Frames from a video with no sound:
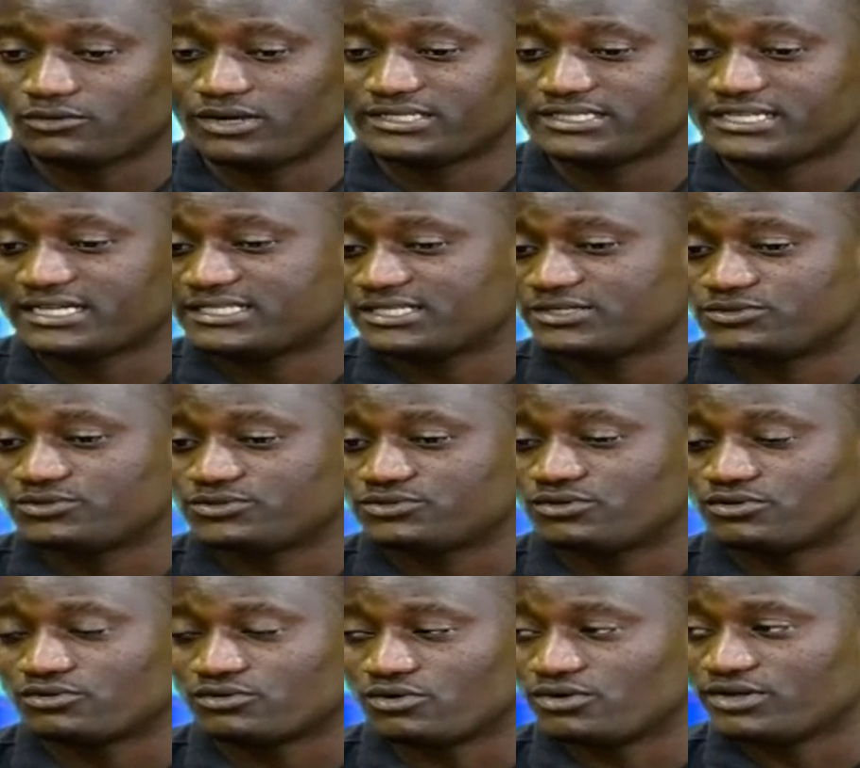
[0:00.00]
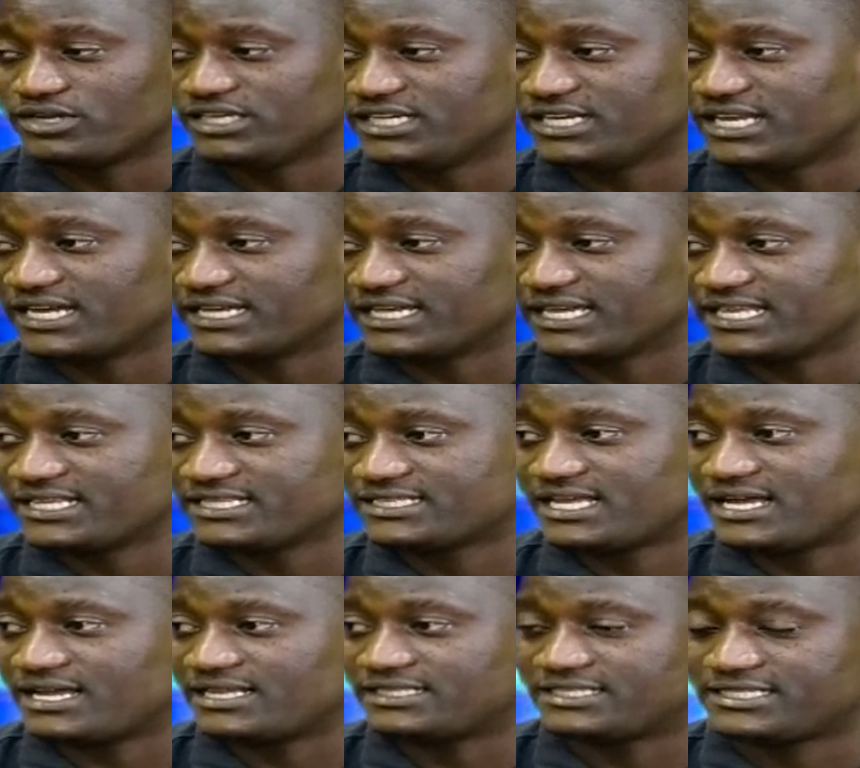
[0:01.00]
tactic should go in
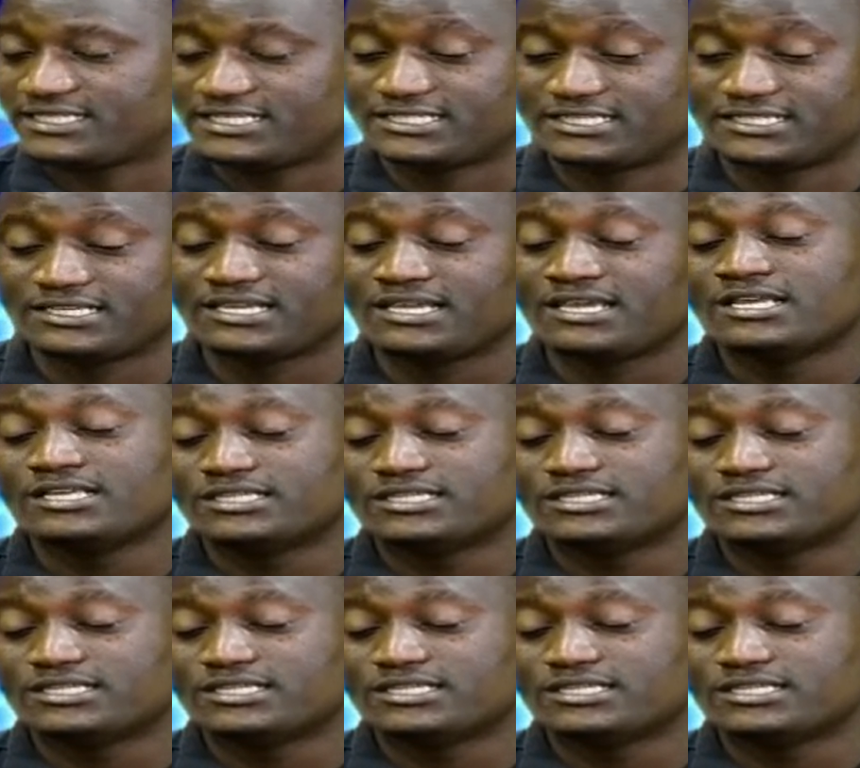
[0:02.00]
against City.